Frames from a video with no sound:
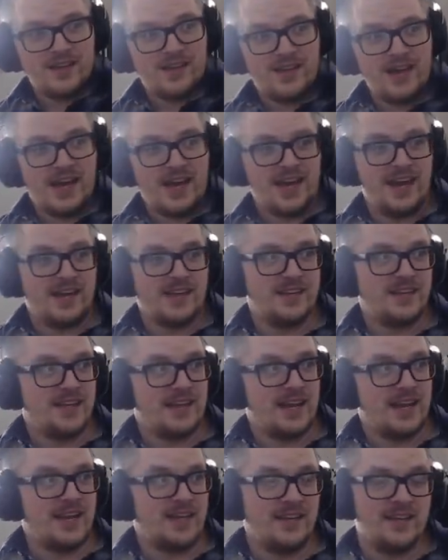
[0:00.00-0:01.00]
and
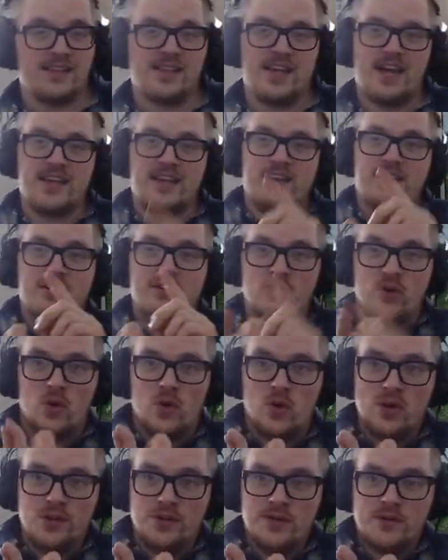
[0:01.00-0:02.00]
getting like
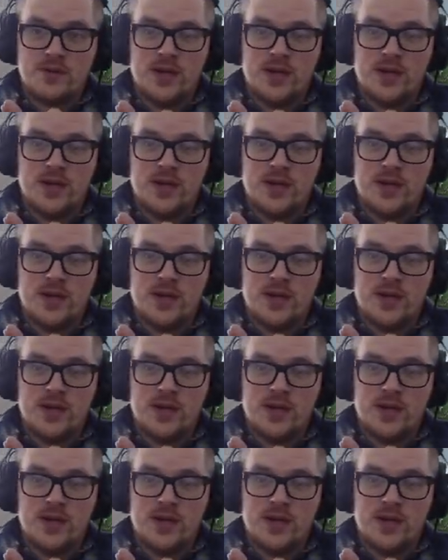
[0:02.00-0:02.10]
gold.